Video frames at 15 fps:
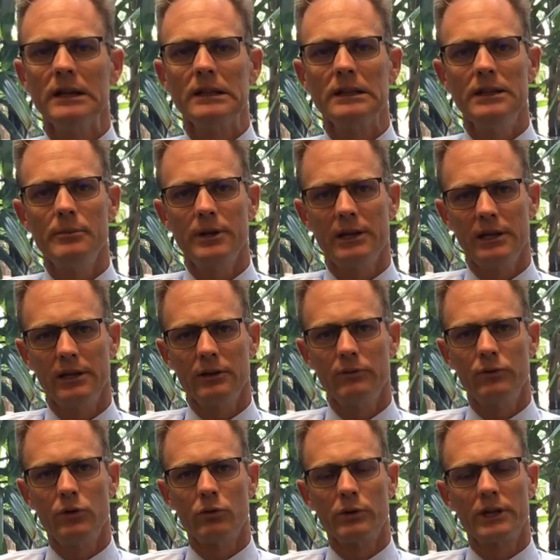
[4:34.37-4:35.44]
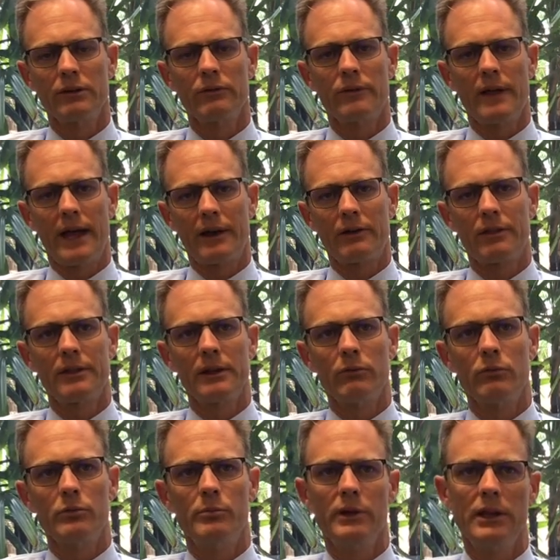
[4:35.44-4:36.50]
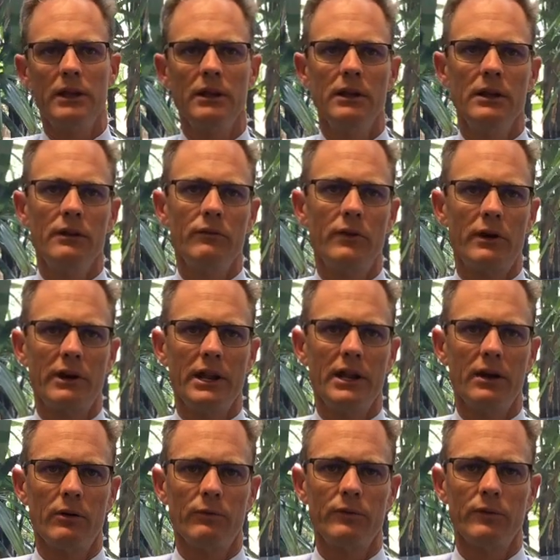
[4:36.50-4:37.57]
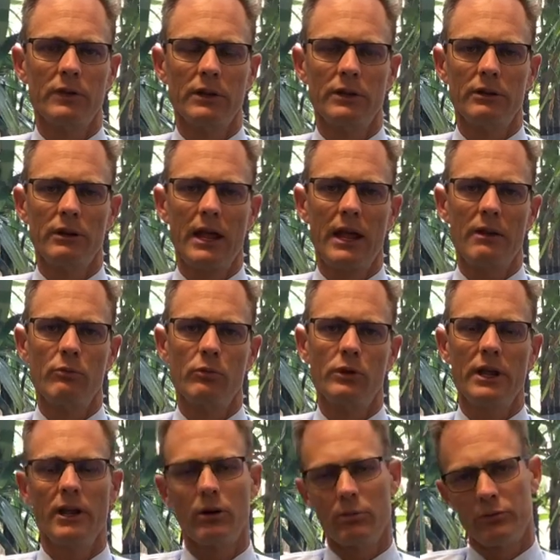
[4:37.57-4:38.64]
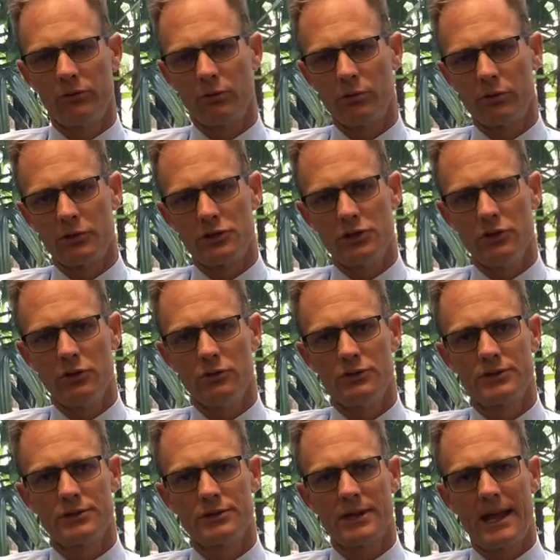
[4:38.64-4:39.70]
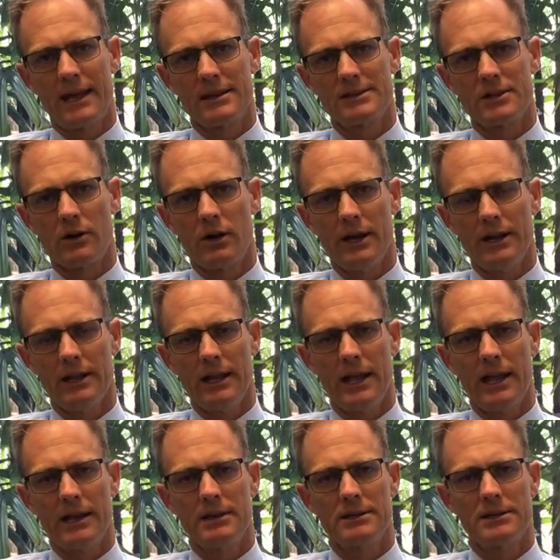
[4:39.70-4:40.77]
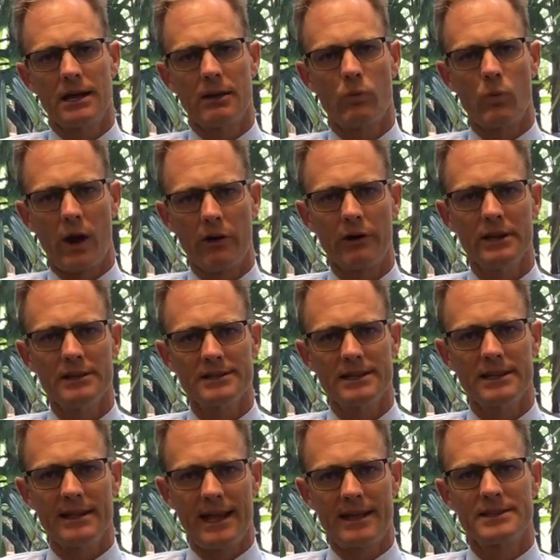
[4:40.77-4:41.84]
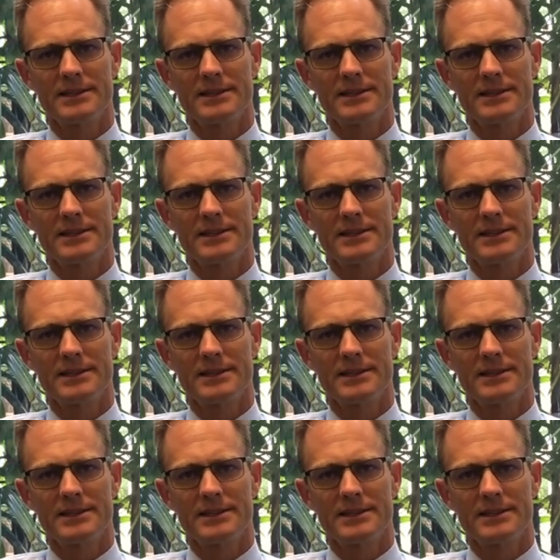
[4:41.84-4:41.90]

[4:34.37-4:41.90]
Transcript: limiting the viewing of that I think would be very helpful and would help to reduce anxiety and worries in that